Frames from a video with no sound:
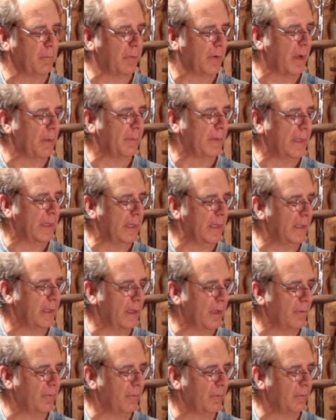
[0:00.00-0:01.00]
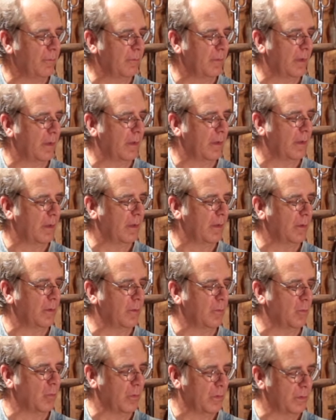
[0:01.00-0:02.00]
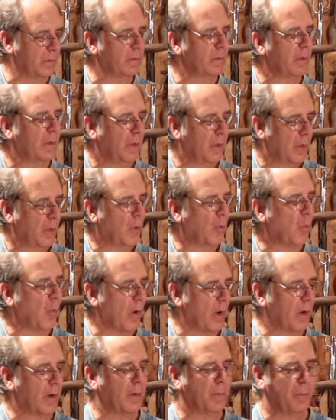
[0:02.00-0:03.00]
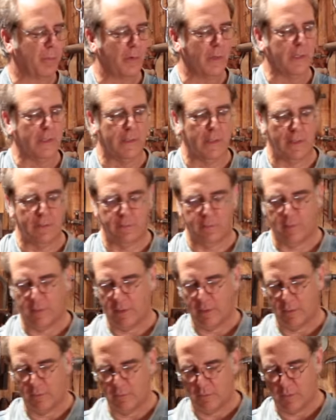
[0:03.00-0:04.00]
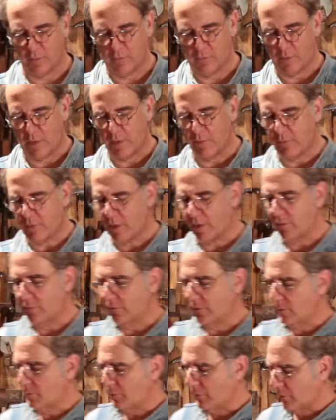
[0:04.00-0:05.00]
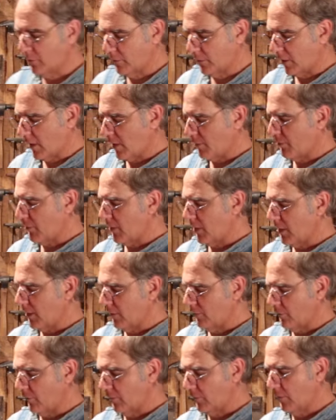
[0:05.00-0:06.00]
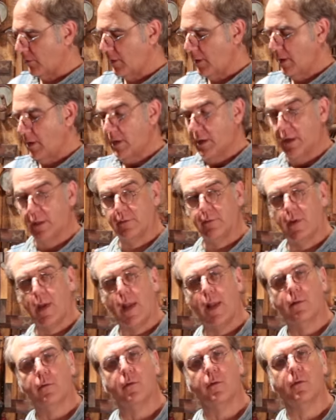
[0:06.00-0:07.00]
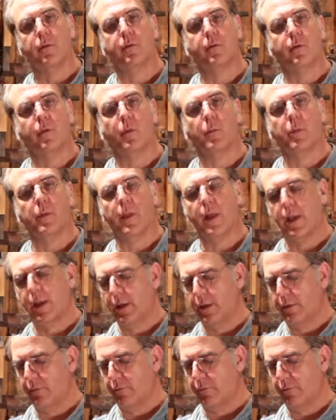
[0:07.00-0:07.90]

probably any of them would work pretty decently. It's very, very simple to operate. It just attaches to the blade